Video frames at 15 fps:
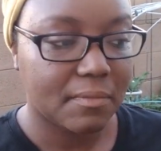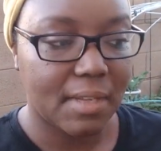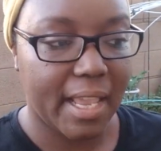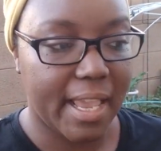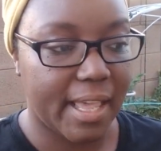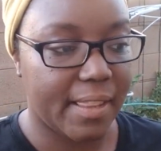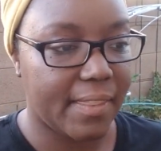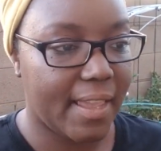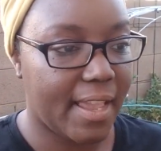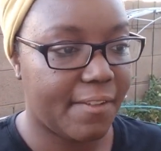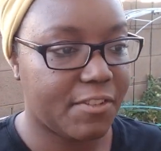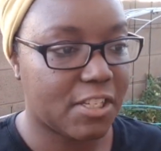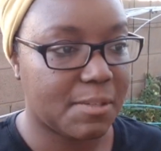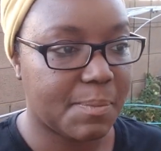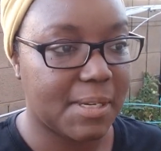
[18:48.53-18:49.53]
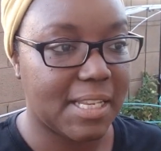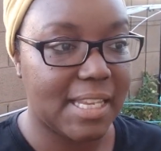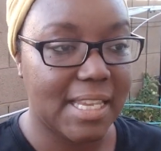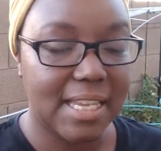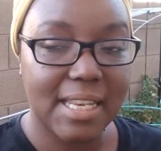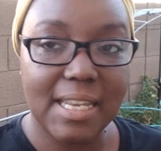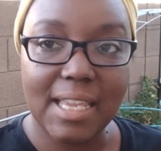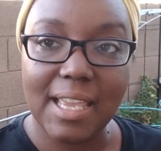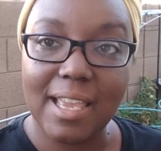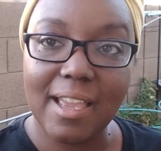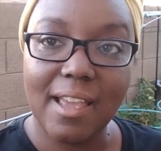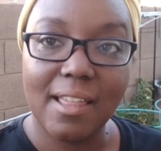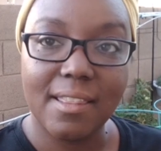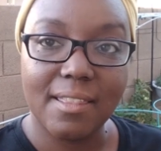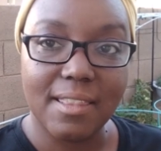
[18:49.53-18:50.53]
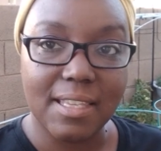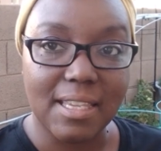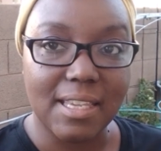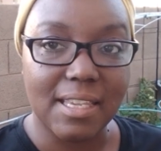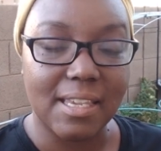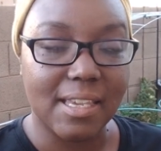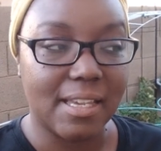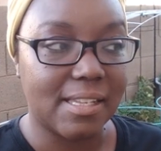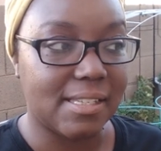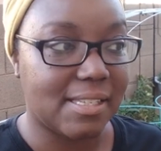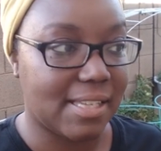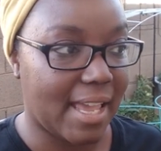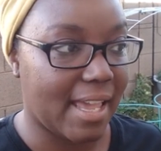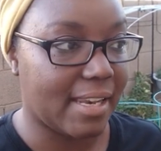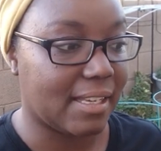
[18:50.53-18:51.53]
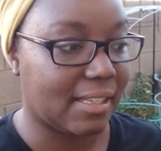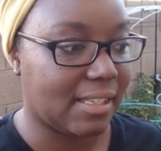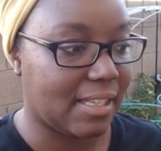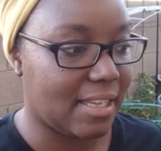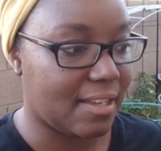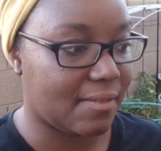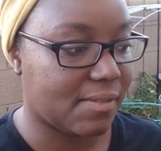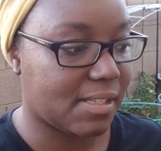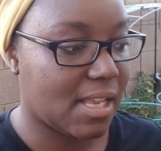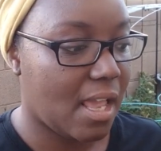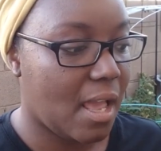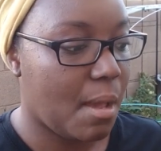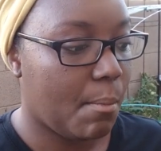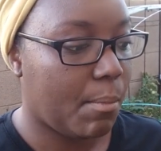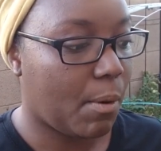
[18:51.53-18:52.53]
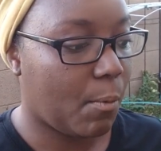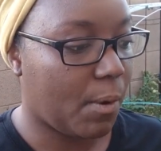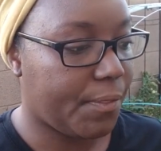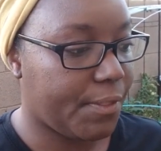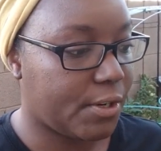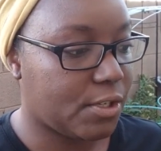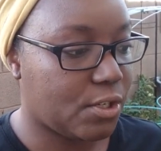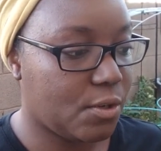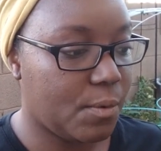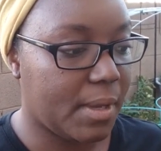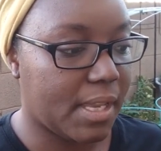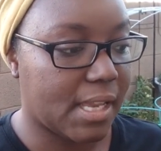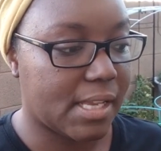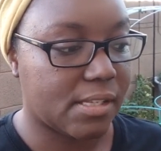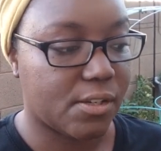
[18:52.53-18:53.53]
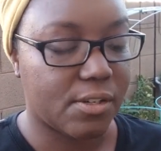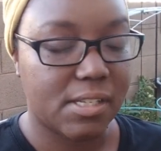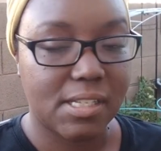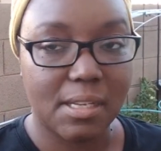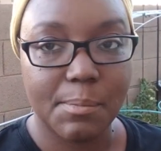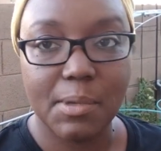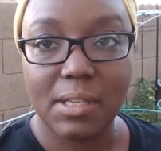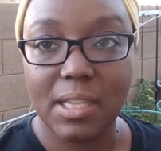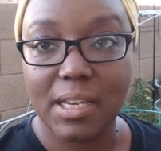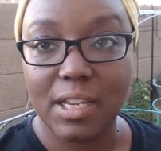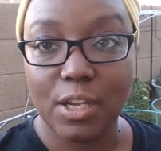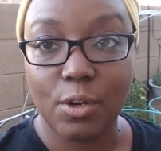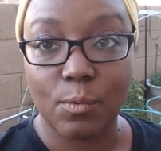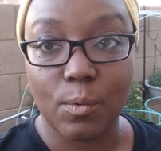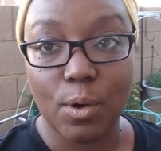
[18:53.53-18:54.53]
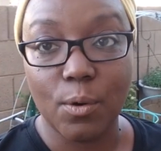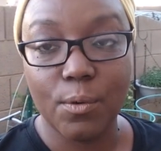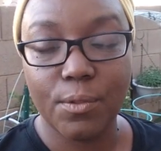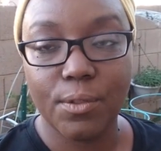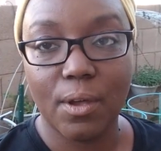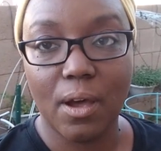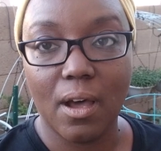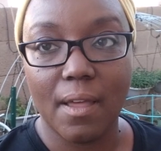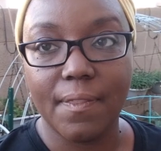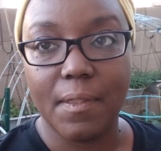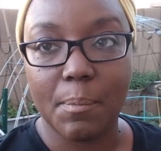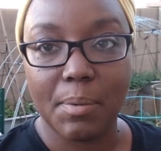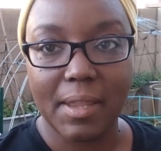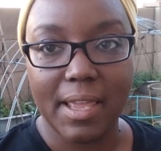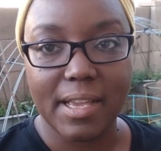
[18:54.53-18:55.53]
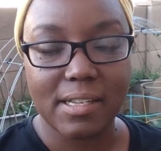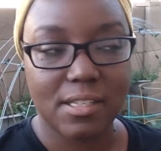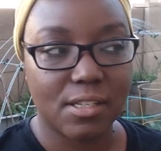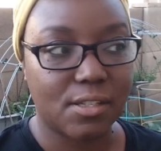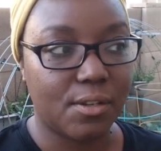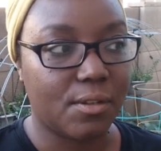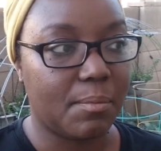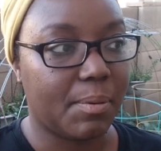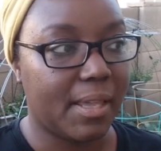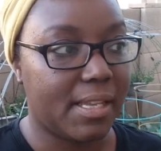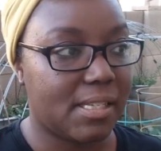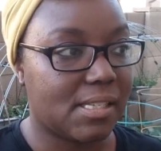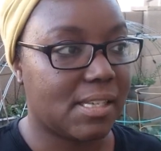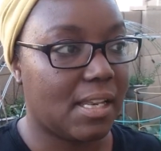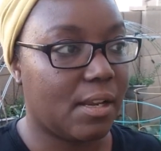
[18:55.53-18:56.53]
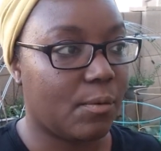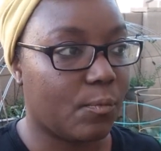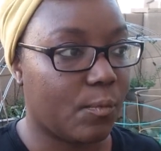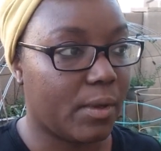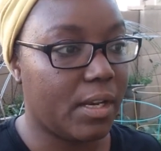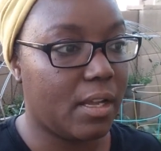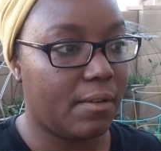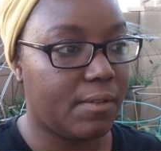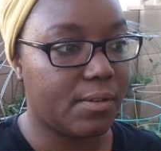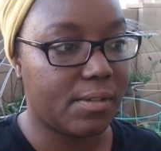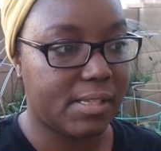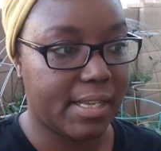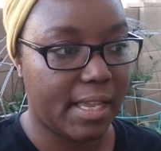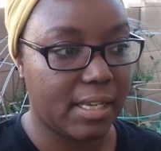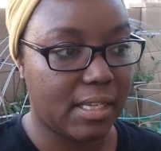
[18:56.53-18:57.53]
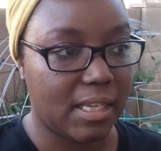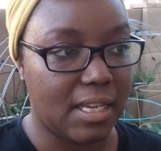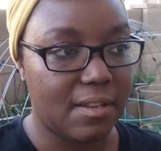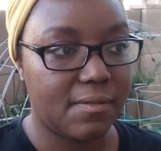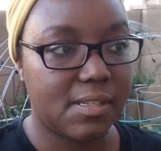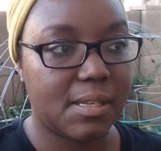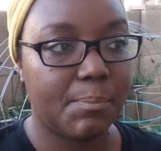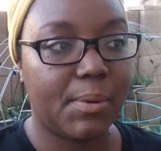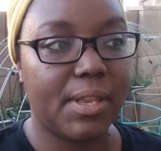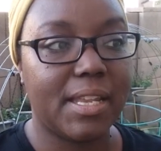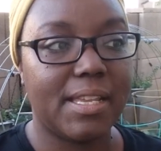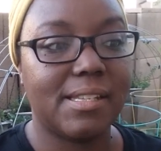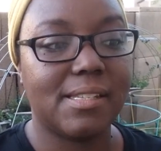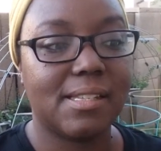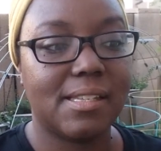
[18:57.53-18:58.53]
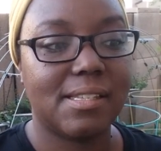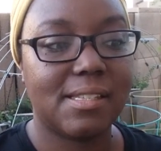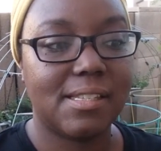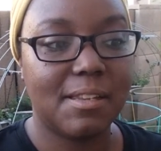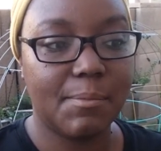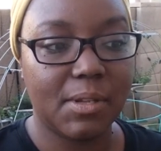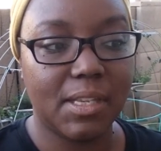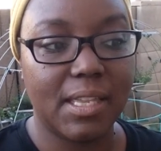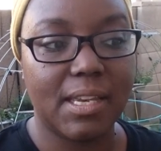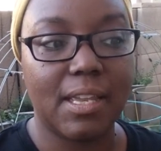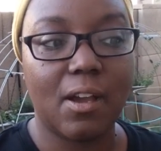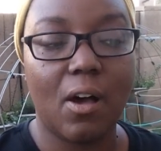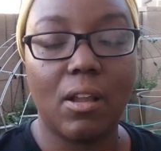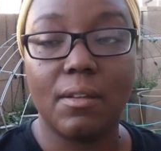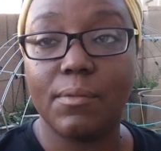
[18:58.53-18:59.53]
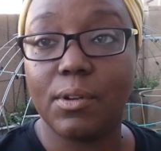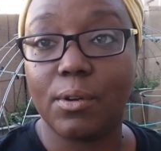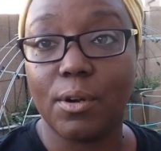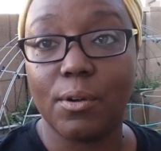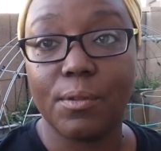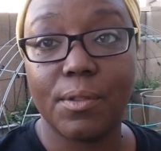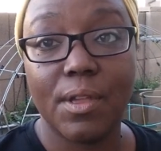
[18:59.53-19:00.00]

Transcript: and they have just been eating the dead leaves. But what they're doing is they're stimulating growth on the plant. So the plant is getting rid of those dead leaves, but it's stimulating all of the growth